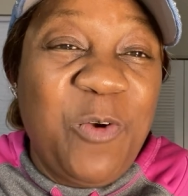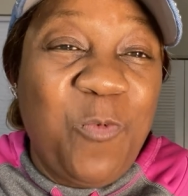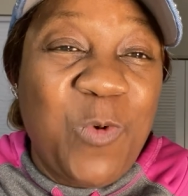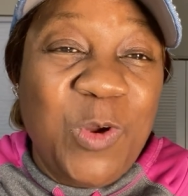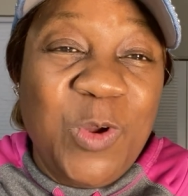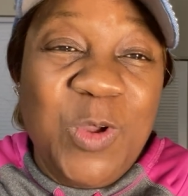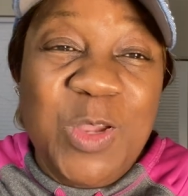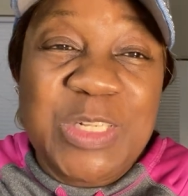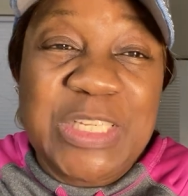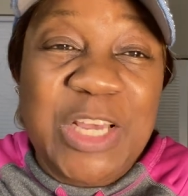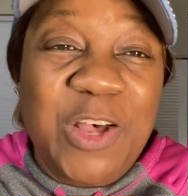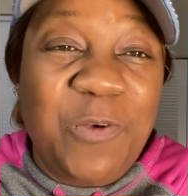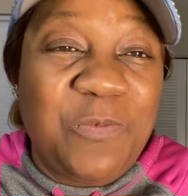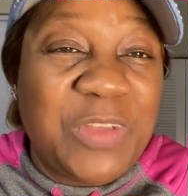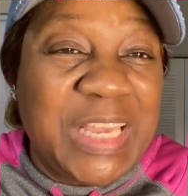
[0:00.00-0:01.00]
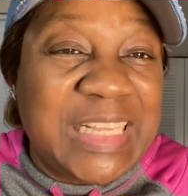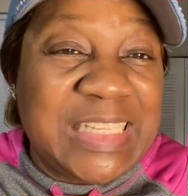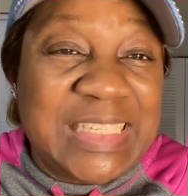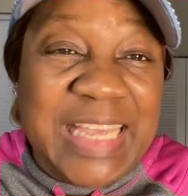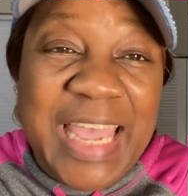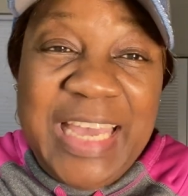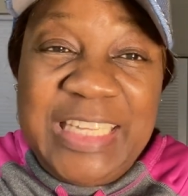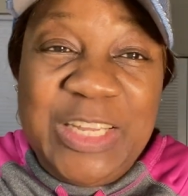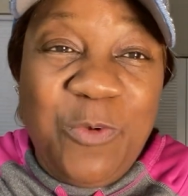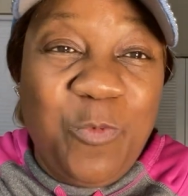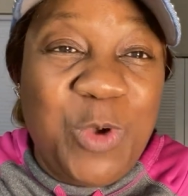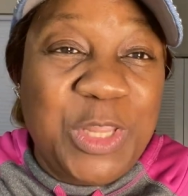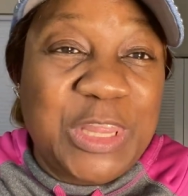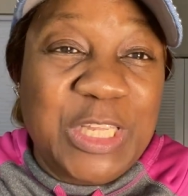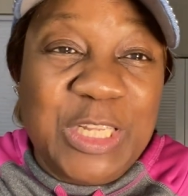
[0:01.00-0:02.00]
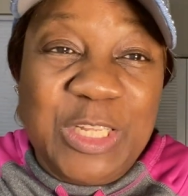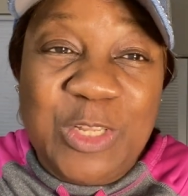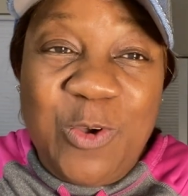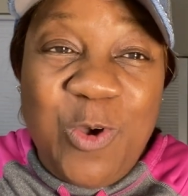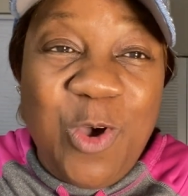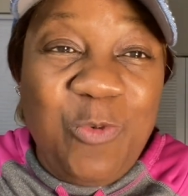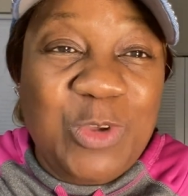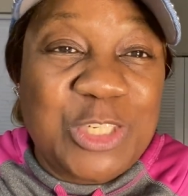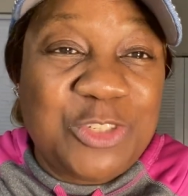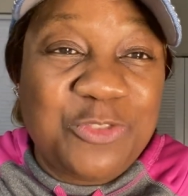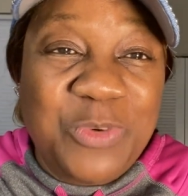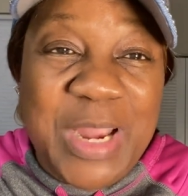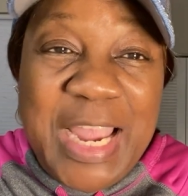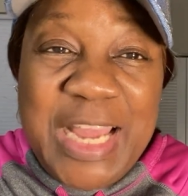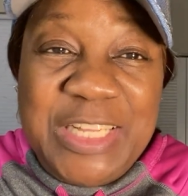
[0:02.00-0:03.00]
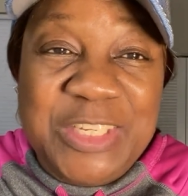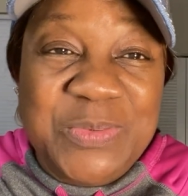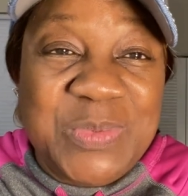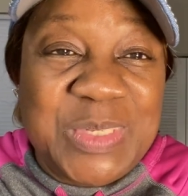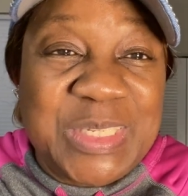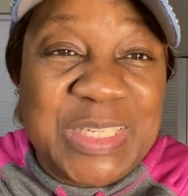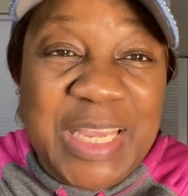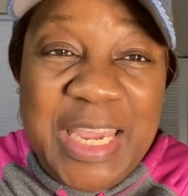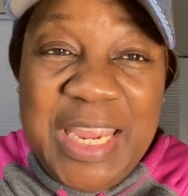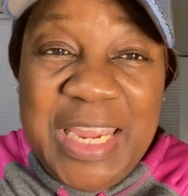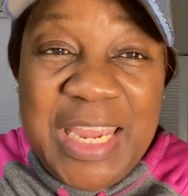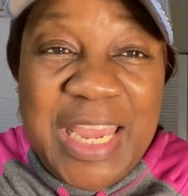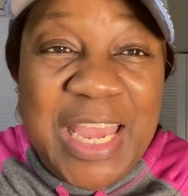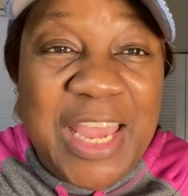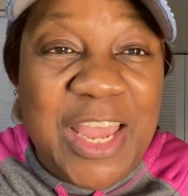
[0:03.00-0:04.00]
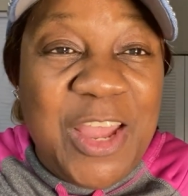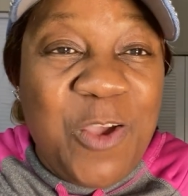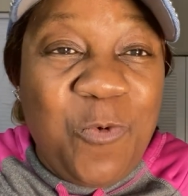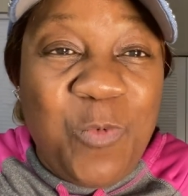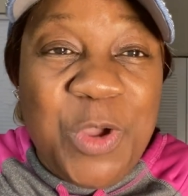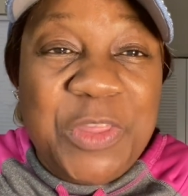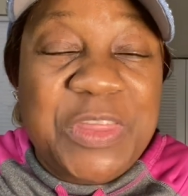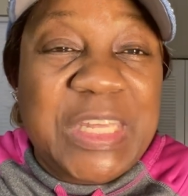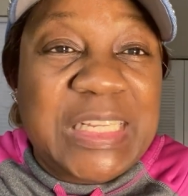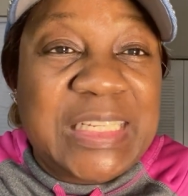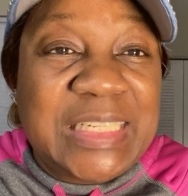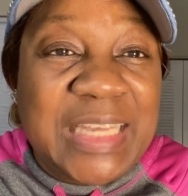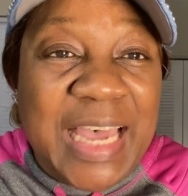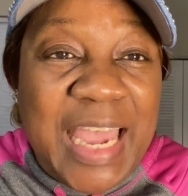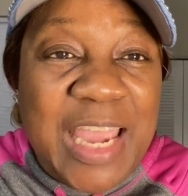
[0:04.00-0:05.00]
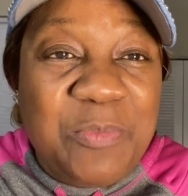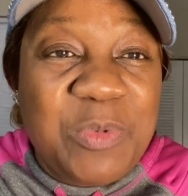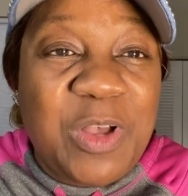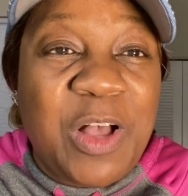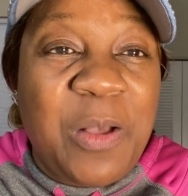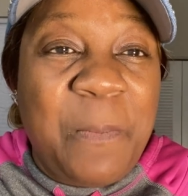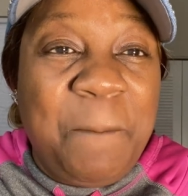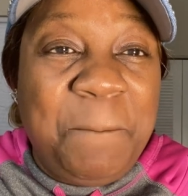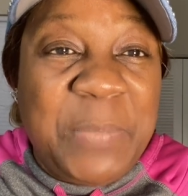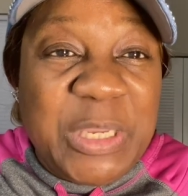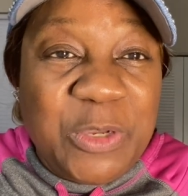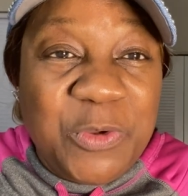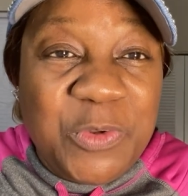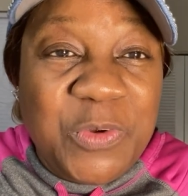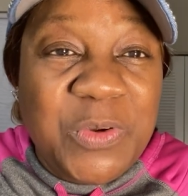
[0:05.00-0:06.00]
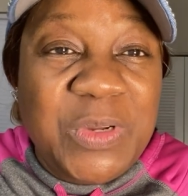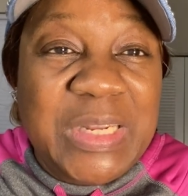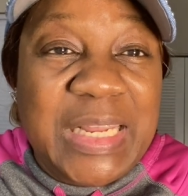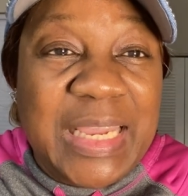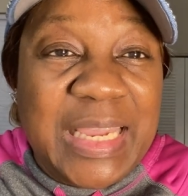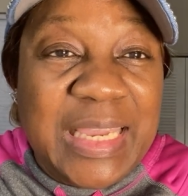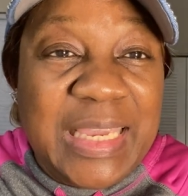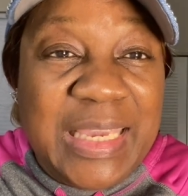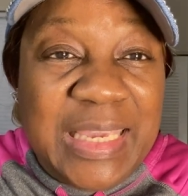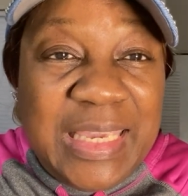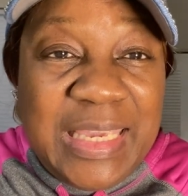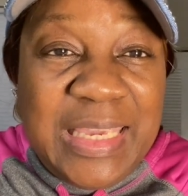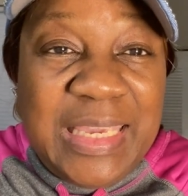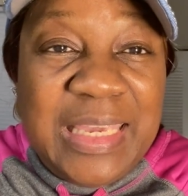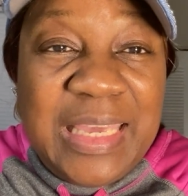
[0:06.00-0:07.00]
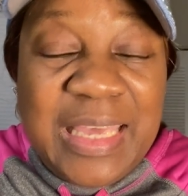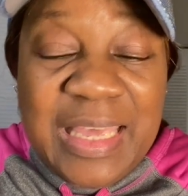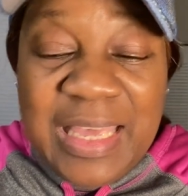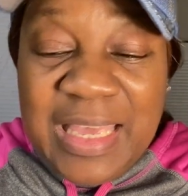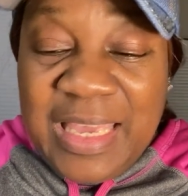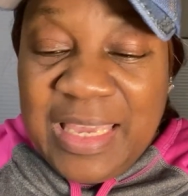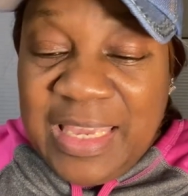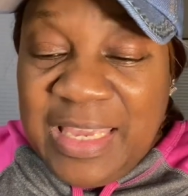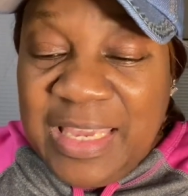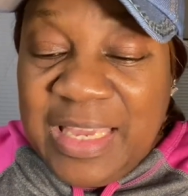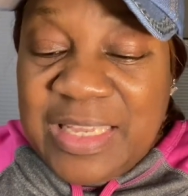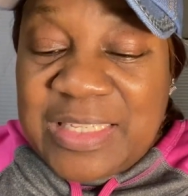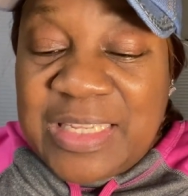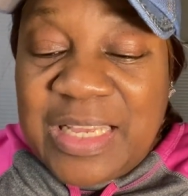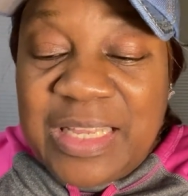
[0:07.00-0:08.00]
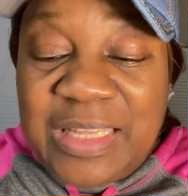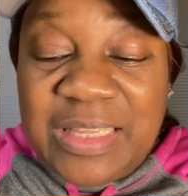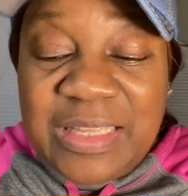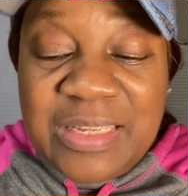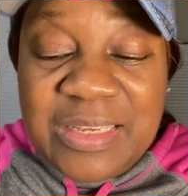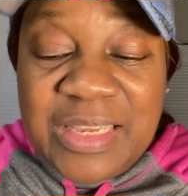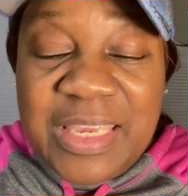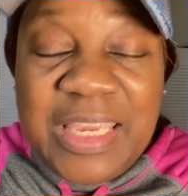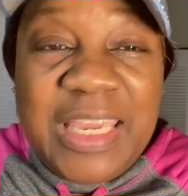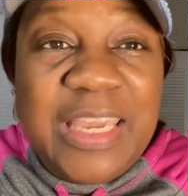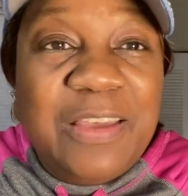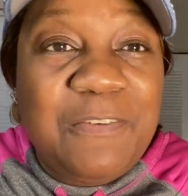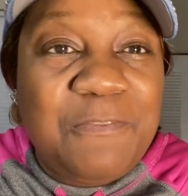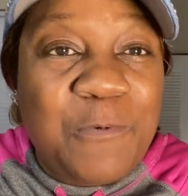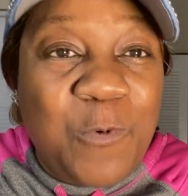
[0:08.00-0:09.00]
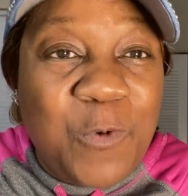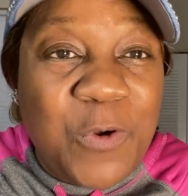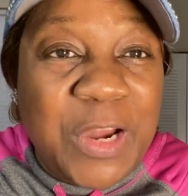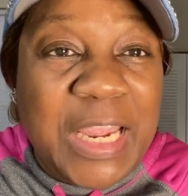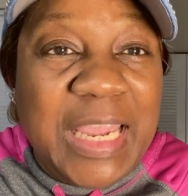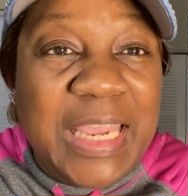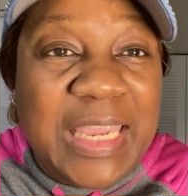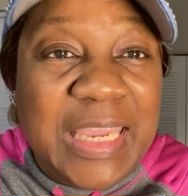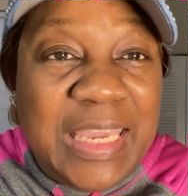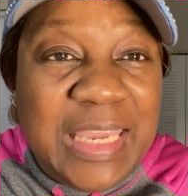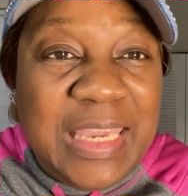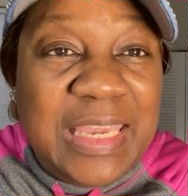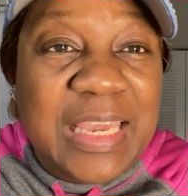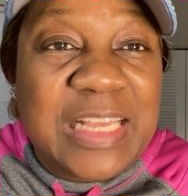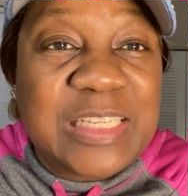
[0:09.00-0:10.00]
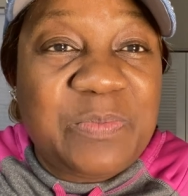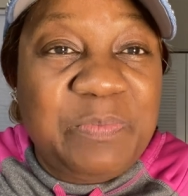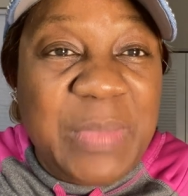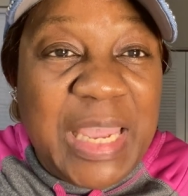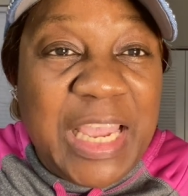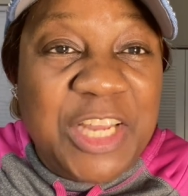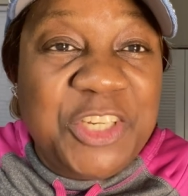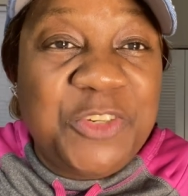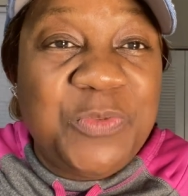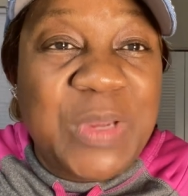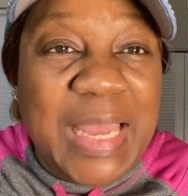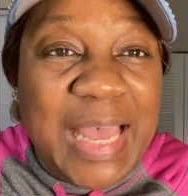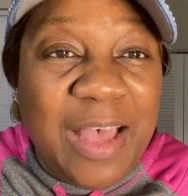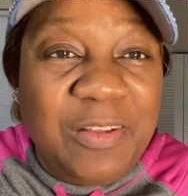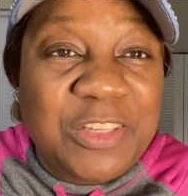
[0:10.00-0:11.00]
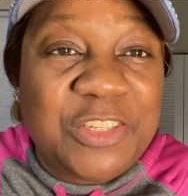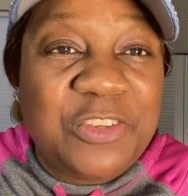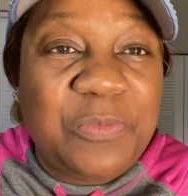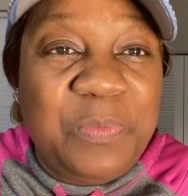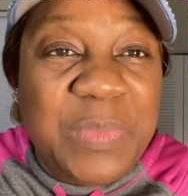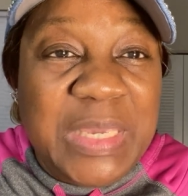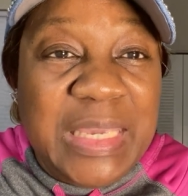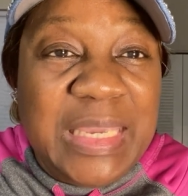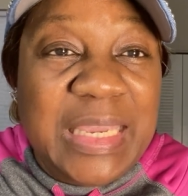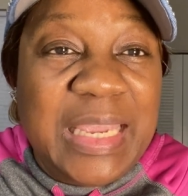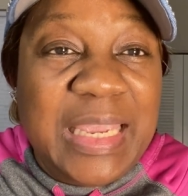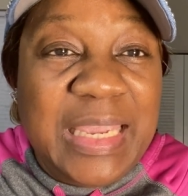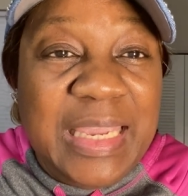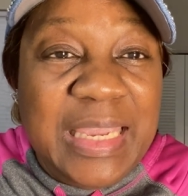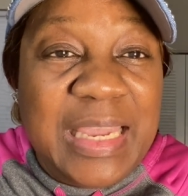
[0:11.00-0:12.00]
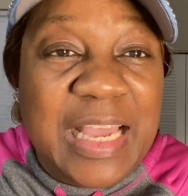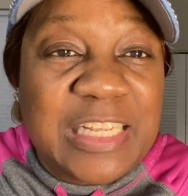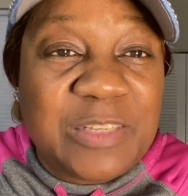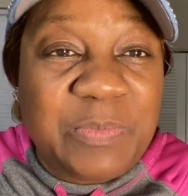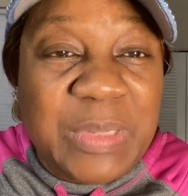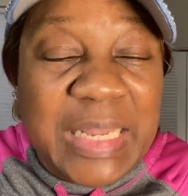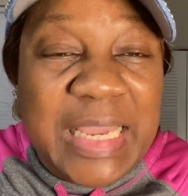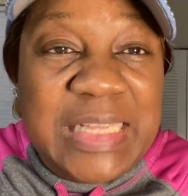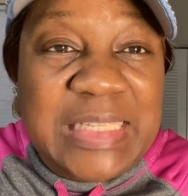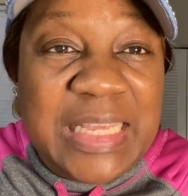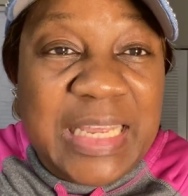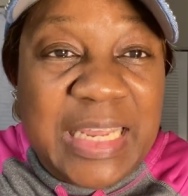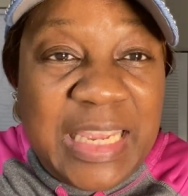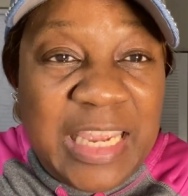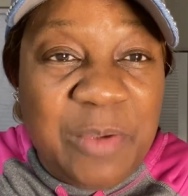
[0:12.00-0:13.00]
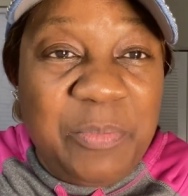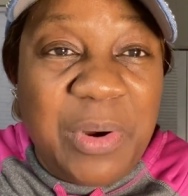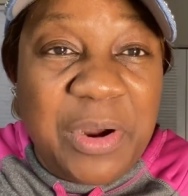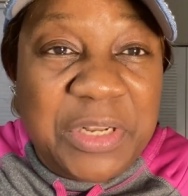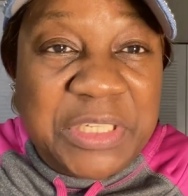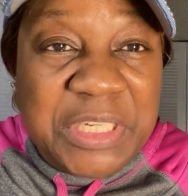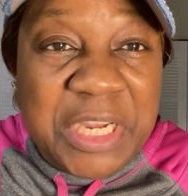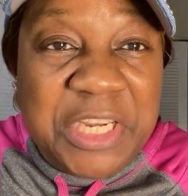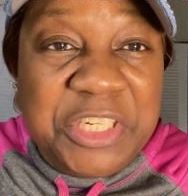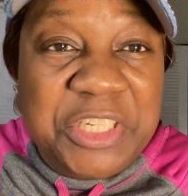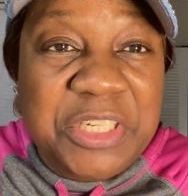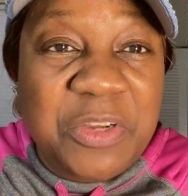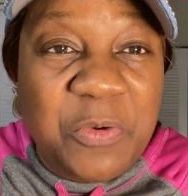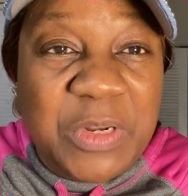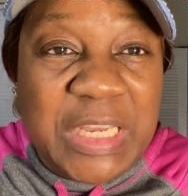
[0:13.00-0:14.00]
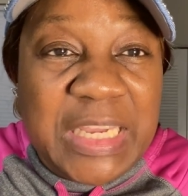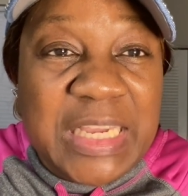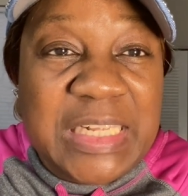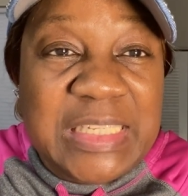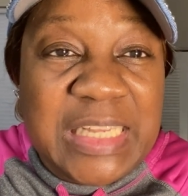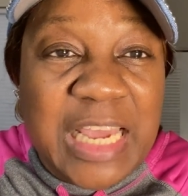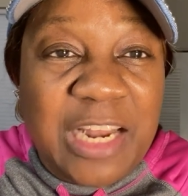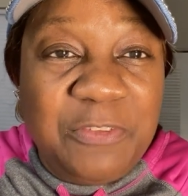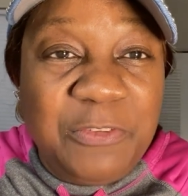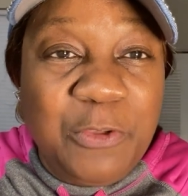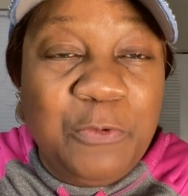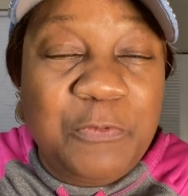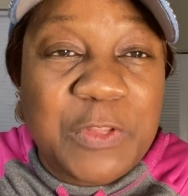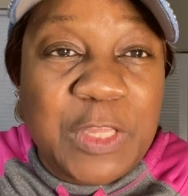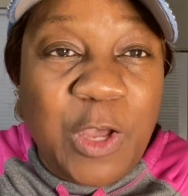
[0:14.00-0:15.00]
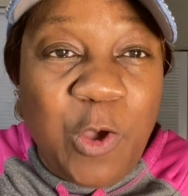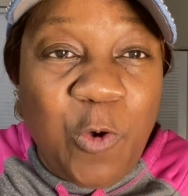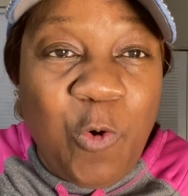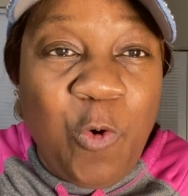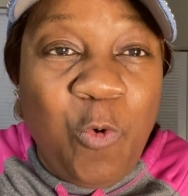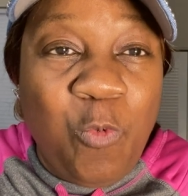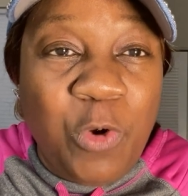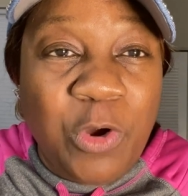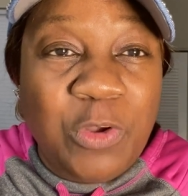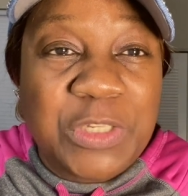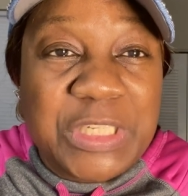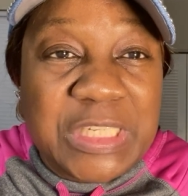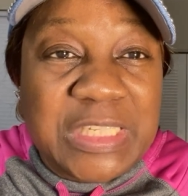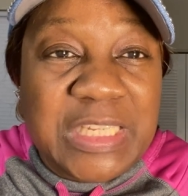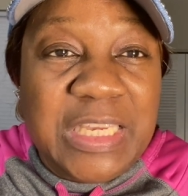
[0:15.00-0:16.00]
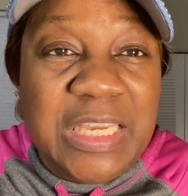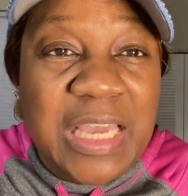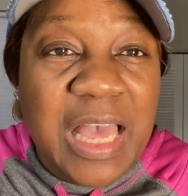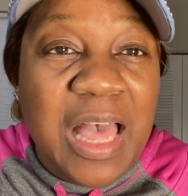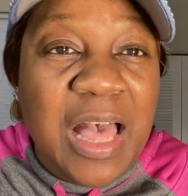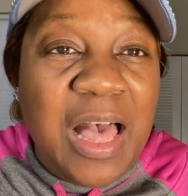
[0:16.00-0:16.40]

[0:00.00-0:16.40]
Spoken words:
words of exactly what the Lord was trying to say with the type of builder that he is looking for, and he has made you out to be, and he has placed that impartation on the inside of you for the whole world to see,